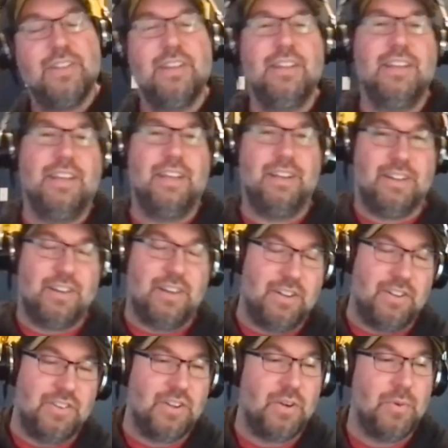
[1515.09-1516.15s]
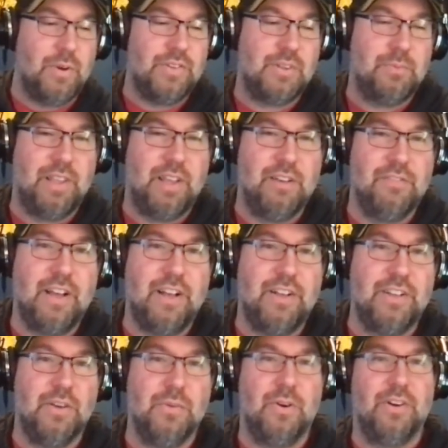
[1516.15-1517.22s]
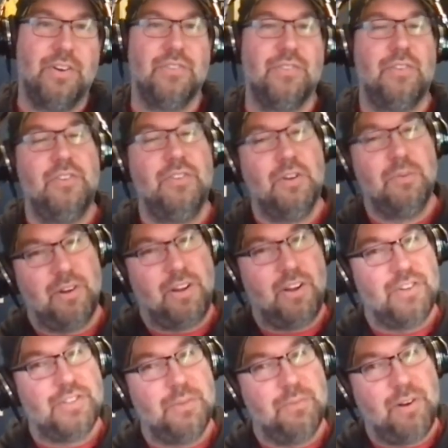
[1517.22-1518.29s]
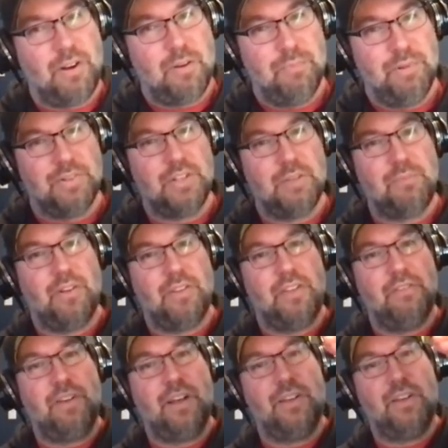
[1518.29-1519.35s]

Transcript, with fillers: and it kind of took away some of that value. Whereas Nomar Garciaparra built up all that value,